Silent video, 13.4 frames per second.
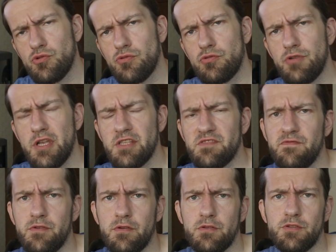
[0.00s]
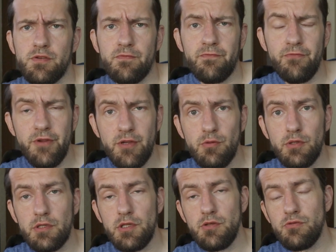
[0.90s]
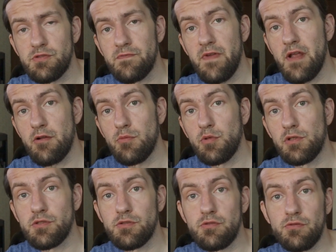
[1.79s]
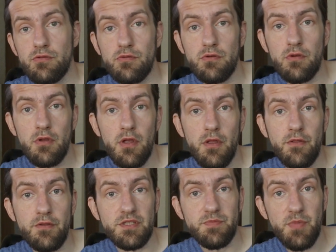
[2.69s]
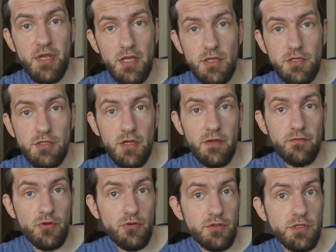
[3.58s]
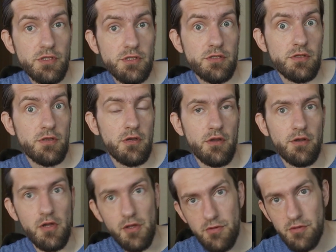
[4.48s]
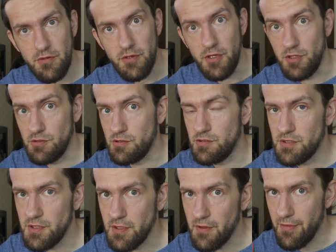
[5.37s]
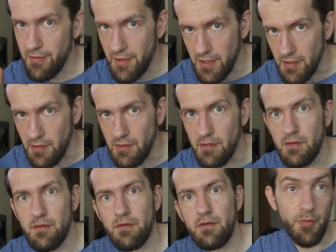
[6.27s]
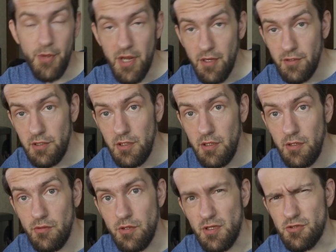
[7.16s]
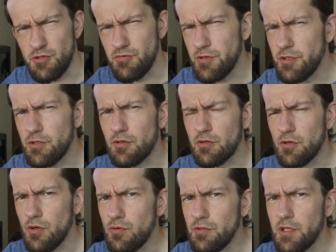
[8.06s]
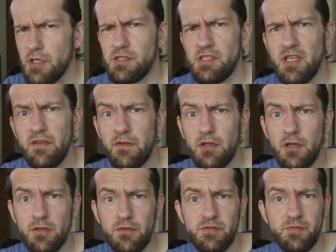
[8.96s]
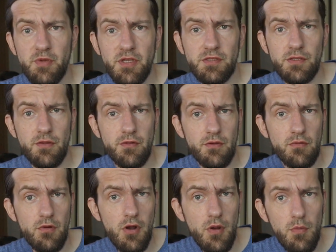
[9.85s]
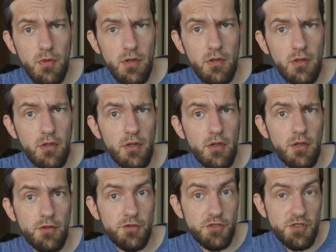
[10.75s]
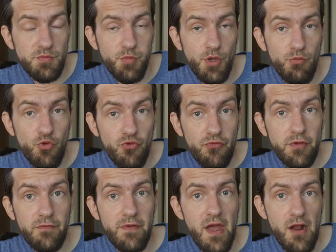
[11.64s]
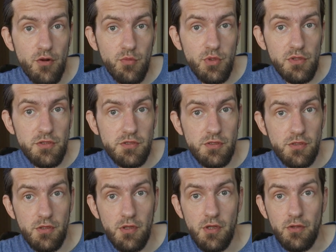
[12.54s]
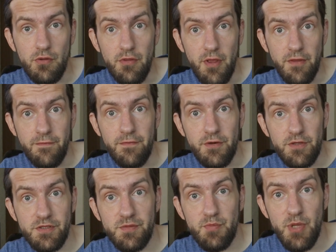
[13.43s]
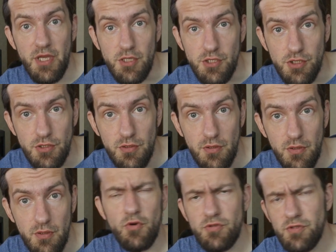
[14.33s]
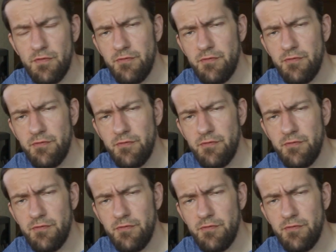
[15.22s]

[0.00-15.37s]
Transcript: to transfer some frequently used variables to this page, I've noticed another interesting thing. Apparently, you can shrink your code and save a lot of space in the ROM just by moving variables to that first page. Most